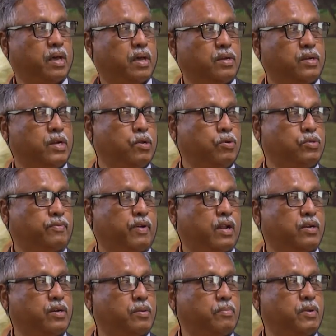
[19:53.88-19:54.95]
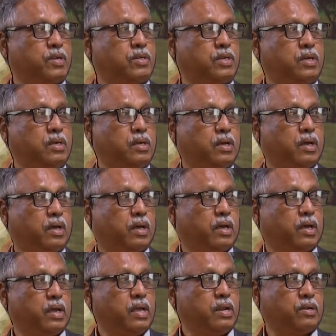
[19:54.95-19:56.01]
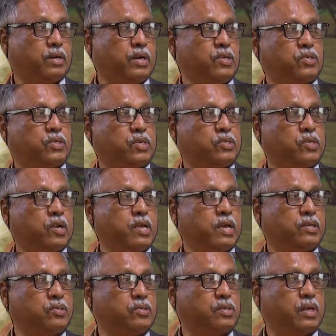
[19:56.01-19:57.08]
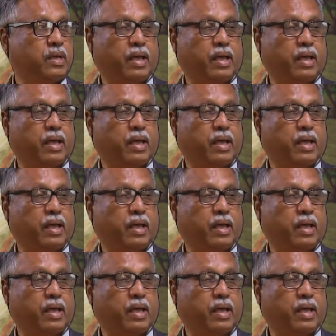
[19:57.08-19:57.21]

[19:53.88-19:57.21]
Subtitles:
reduce vulnerability, increase resilience,